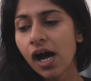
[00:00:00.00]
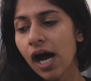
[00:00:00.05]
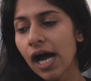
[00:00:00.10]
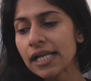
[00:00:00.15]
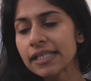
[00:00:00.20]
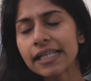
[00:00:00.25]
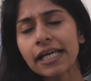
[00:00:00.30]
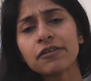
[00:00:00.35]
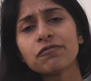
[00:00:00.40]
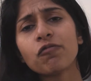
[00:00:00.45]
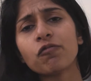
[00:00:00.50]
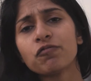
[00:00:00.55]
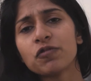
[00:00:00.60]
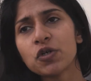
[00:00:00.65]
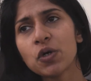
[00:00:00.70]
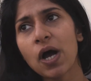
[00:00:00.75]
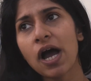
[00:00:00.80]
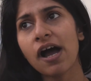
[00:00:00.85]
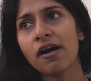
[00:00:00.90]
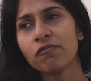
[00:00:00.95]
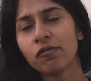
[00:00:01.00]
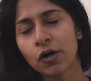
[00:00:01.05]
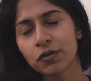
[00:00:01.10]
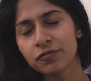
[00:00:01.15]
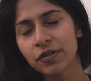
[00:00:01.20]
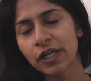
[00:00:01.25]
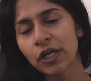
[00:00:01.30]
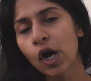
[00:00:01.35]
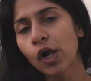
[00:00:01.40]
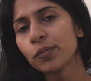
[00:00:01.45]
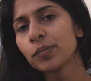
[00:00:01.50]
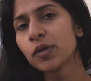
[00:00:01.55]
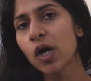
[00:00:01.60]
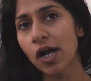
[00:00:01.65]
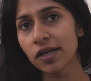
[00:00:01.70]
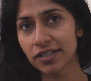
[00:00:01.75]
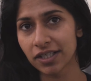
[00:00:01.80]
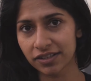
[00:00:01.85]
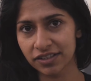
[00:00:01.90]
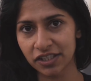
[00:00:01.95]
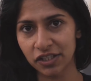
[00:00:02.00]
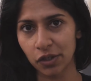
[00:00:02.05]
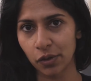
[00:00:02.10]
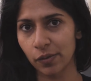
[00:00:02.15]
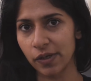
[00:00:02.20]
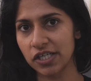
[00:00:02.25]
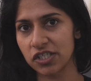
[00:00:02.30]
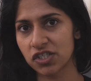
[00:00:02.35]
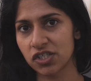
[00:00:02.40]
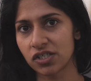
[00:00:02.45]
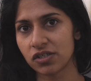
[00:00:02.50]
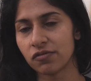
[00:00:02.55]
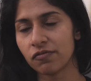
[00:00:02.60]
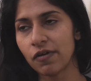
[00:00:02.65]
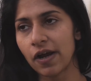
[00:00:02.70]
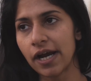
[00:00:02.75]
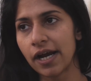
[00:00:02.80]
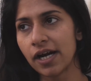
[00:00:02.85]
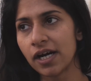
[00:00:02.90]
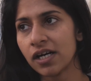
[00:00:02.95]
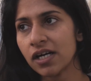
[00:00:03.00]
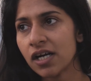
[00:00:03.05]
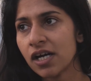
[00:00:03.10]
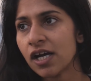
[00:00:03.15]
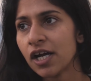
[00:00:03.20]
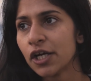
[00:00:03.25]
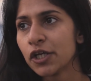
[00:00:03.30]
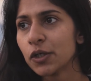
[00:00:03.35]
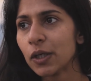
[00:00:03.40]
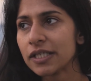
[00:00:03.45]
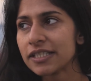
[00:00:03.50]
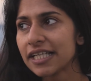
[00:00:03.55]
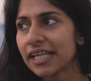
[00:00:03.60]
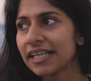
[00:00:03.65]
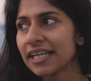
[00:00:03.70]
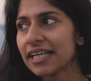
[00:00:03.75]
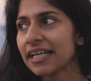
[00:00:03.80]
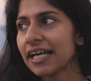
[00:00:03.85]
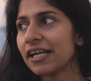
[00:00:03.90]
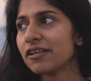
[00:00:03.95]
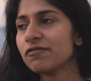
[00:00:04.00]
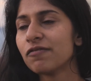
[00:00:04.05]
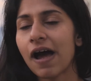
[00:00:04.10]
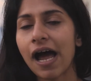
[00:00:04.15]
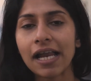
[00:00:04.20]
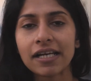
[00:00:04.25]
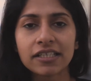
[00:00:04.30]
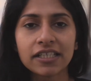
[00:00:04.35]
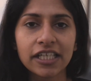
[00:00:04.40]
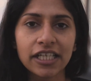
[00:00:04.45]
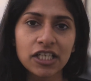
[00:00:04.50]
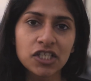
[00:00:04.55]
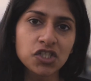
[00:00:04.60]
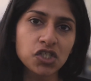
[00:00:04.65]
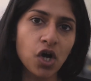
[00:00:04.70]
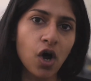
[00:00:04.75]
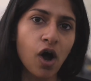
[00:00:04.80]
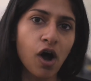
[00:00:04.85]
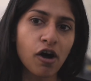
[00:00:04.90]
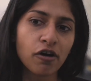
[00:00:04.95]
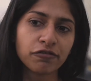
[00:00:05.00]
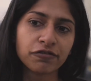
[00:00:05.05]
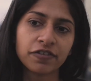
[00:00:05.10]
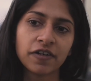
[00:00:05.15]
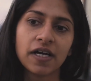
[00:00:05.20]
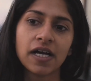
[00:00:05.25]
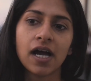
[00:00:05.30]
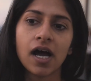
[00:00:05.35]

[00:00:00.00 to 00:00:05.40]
And then you have what we call product innovation, where you are taking advantage of